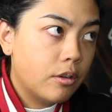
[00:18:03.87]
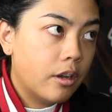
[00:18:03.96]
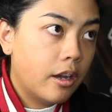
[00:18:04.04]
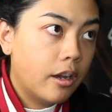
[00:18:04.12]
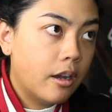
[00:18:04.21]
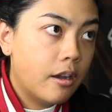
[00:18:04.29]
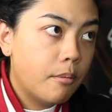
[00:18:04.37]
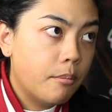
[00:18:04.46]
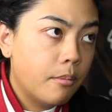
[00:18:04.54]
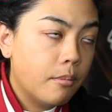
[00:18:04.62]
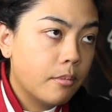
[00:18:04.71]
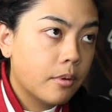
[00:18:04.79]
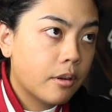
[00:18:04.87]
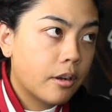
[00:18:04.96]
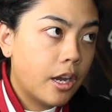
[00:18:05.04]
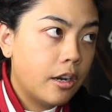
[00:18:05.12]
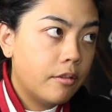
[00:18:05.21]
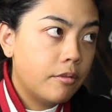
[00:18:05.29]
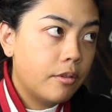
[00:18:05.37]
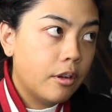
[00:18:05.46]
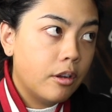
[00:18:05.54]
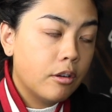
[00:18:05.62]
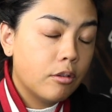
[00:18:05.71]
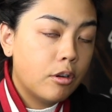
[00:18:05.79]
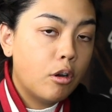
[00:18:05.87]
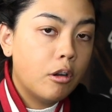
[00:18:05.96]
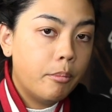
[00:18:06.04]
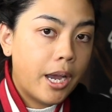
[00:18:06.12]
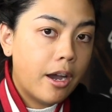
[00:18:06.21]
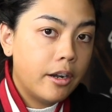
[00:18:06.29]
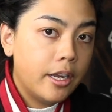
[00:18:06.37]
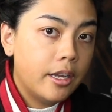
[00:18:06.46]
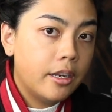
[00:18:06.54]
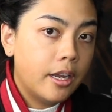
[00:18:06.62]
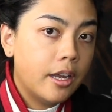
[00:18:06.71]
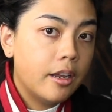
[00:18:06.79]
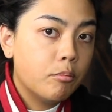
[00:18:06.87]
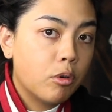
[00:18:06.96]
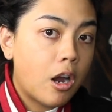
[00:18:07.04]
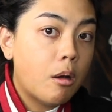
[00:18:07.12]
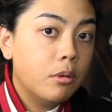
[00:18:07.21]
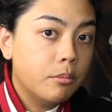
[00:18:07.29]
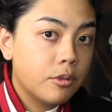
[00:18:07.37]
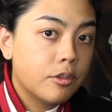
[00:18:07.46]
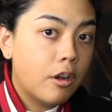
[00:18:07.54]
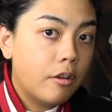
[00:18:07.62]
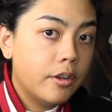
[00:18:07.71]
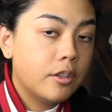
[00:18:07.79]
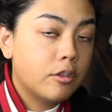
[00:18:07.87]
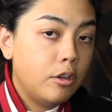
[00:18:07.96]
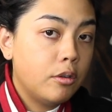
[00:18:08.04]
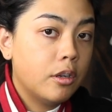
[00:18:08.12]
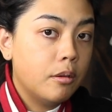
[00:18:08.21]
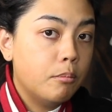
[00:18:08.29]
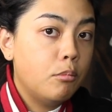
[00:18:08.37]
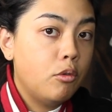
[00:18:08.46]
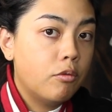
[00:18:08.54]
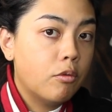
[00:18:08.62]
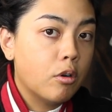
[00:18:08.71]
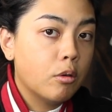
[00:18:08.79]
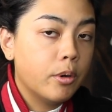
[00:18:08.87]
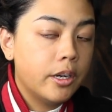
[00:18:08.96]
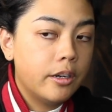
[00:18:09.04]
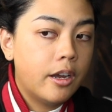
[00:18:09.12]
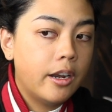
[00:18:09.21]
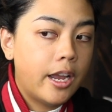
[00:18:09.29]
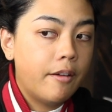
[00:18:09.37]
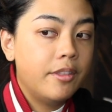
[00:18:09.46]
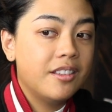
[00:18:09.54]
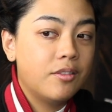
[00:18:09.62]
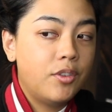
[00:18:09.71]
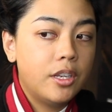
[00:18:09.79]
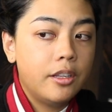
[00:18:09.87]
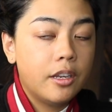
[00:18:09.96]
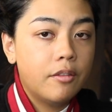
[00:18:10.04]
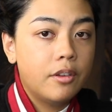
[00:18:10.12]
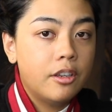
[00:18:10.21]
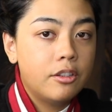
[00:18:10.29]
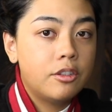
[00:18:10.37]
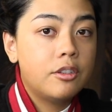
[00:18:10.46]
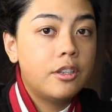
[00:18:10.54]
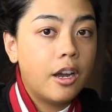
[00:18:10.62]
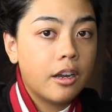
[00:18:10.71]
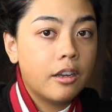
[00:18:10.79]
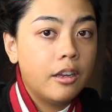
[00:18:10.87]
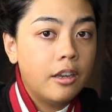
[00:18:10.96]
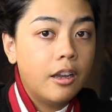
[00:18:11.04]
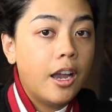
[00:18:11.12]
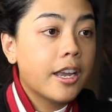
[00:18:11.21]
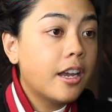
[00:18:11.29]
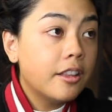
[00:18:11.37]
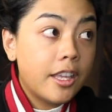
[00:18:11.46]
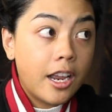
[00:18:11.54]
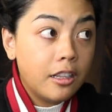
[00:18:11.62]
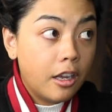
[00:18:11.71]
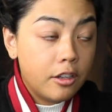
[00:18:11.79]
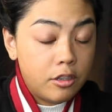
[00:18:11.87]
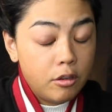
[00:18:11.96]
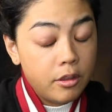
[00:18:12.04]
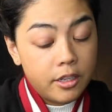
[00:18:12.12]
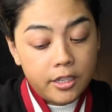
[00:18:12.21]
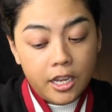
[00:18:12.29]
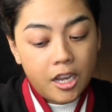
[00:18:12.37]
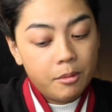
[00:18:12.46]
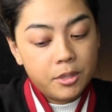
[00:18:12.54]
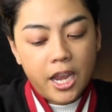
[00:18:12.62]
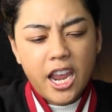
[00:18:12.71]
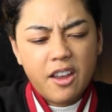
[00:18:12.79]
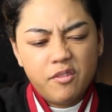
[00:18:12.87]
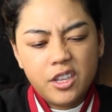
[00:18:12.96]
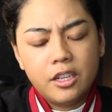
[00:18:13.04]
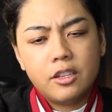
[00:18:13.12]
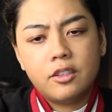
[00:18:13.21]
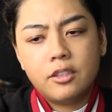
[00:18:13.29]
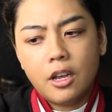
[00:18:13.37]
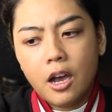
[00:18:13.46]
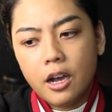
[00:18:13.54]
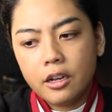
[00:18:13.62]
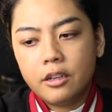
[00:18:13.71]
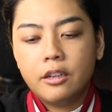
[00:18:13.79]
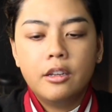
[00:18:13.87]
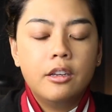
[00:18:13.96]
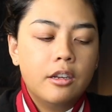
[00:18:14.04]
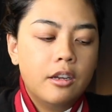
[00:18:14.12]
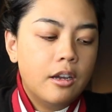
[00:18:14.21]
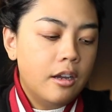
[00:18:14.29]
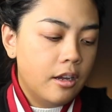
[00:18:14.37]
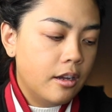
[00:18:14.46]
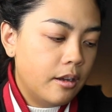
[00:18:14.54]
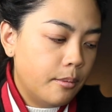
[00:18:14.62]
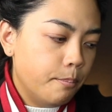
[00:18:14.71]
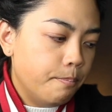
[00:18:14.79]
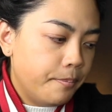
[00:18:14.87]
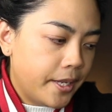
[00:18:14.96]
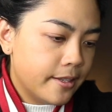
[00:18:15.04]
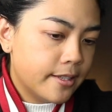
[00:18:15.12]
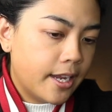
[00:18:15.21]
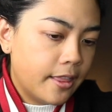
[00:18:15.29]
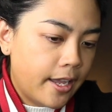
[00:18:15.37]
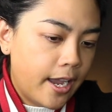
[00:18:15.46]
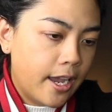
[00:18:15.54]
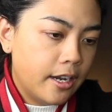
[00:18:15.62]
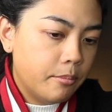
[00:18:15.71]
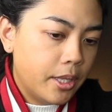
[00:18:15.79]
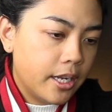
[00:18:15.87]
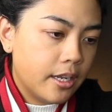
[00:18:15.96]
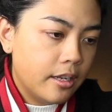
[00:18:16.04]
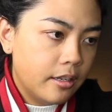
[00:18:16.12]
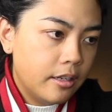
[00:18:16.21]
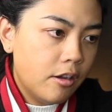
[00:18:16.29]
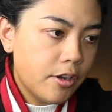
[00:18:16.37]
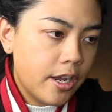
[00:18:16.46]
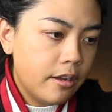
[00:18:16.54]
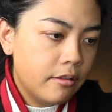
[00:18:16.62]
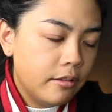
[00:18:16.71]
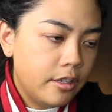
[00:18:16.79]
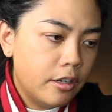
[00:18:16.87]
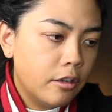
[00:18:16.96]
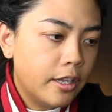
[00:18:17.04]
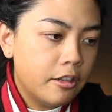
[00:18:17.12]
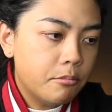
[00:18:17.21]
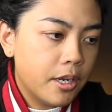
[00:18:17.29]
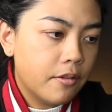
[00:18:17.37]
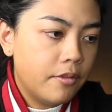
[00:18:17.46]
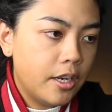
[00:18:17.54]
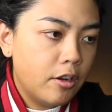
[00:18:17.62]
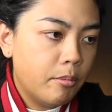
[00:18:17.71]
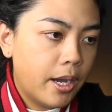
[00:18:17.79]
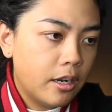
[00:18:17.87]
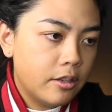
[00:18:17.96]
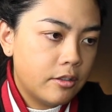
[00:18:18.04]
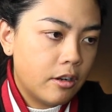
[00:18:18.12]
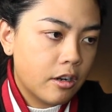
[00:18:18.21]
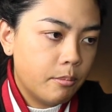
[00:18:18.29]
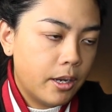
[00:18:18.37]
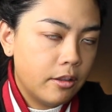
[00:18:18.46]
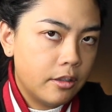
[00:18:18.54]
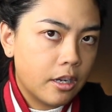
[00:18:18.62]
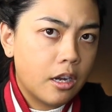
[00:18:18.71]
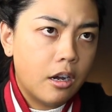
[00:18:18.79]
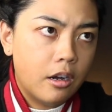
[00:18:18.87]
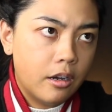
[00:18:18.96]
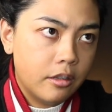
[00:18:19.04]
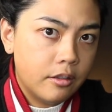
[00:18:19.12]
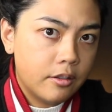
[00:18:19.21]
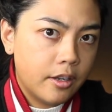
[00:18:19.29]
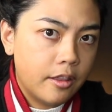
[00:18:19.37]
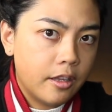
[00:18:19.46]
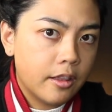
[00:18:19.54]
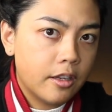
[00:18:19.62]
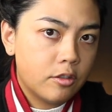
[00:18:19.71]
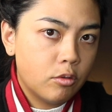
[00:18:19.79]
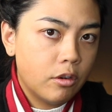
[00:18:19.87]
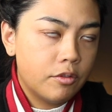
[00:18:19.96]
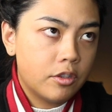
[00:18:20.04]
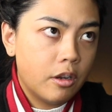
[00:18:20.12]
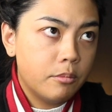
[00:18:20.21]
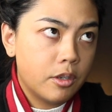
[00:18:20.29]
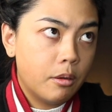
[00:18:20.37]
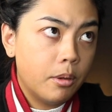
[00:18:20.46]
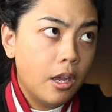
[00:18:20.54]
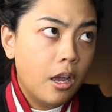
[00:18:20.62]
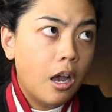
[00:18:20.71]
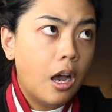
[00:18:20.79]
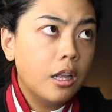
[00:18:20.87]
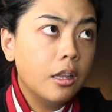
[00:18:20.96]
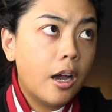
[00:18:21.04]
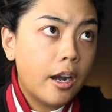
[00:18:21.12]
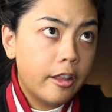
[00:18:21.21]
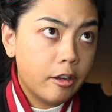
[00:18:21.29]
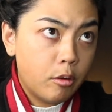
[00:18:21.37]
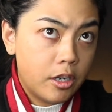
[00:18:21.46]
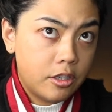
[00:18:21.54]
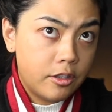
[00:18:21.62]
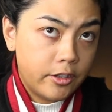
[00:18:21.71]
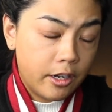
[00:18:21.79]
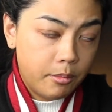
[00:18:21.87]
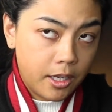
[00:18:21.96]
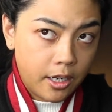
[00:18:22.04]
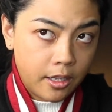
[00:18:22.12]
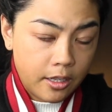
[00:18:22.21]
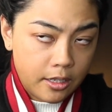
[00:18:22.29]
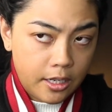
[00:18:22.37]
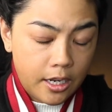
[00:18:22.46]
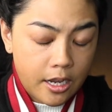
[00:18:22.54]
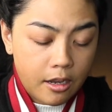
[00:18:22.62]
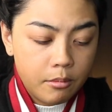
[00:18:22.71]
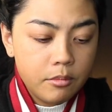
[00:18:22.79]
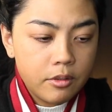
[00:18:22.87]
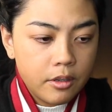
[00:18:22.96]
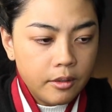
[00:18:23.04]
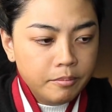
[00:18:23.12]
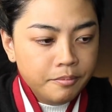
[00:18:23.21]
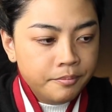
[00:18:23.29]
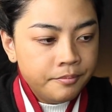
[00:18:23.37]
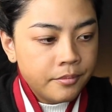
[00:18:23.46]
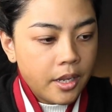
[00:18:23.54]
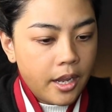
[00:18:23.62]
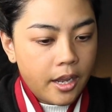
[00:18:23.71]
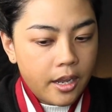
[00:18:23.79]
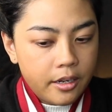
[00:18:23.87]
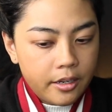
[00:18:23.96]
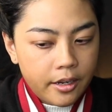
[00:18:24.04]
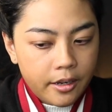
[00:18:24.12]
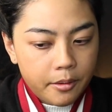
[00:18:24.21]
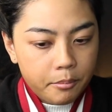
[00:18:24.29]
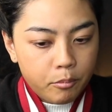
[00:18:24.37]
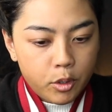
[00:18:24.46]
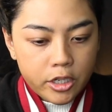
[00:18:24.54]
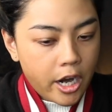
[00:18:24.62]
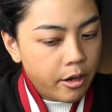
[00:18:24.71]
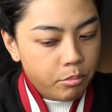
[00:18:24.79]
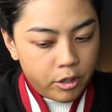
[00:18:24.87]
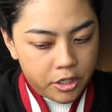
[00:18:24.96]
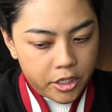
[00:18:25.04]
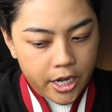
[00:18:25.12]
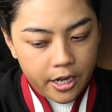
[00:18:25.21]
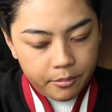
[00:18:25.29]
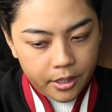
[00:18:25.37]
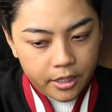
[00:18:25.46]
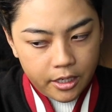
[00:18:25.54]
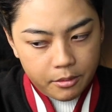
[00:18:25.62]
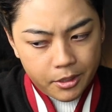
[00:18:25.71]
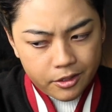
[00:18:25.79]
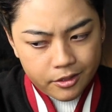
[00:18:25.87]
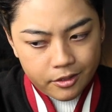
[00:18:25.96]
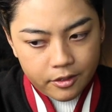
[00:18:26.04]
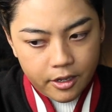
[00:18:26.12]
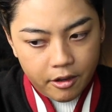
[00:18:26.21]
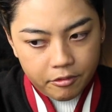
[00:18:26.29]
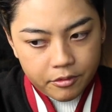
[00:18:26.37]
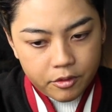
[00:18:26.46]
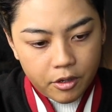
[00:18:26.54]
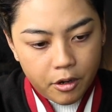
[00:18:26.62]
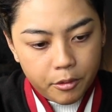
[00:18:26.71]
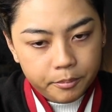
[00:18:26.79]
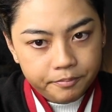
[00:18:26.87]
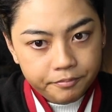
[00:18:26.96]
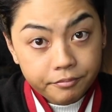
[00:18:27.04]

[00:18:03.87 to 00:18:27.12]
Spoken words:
kind of go about it and problem solve it so you can move forward and not have this feeling of stuck. I got that a lot too in the DMs. Hey, I'm feeling stuck. Things like that. And I'm like, okay, you know, let's make a video about it. Let's talk about the cons. I think that sort of sums up a lot of the questions that I'm getting in the DMs, and which I appreciate, and the emails and stuff. So